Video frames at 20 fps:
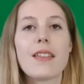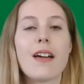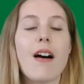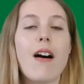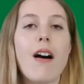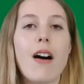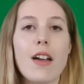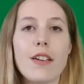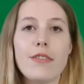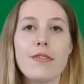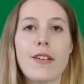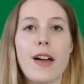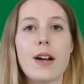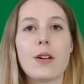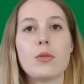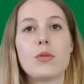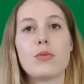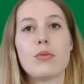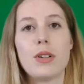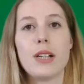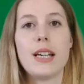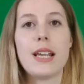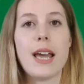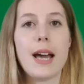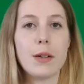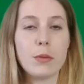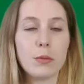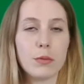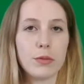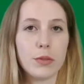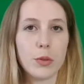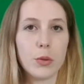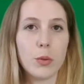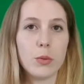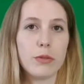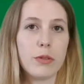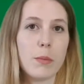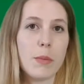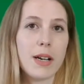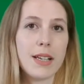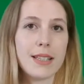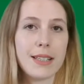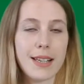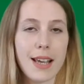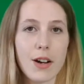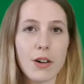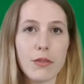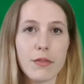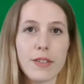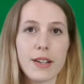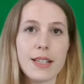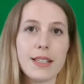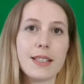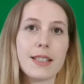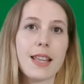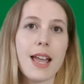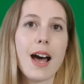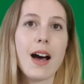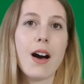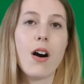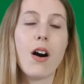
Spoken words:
that I found really helpful for myself is that